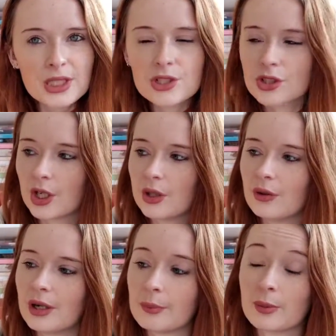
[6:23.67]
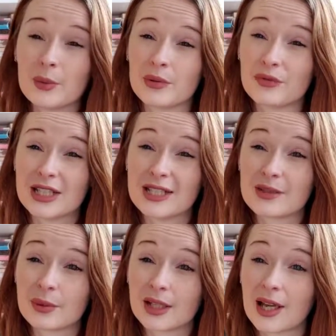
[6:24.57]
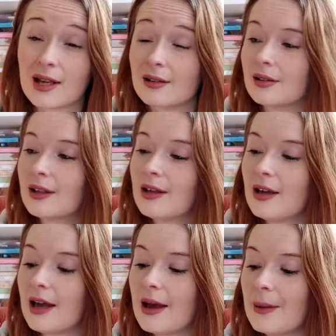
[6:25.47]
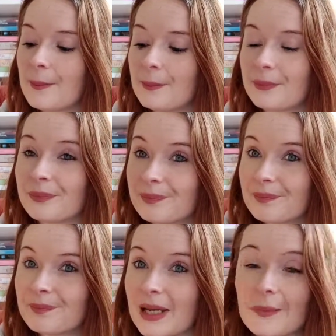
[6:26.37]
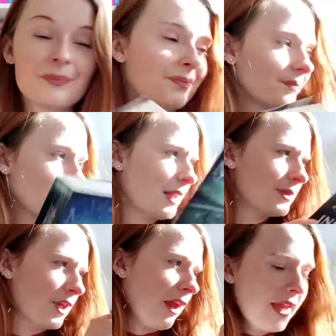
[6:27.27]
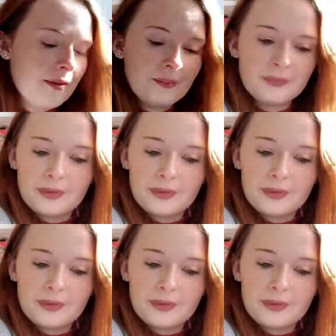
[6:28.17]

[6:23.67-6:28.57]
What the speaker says: So I probably wouldn't read this one again. Yeah, it was okay.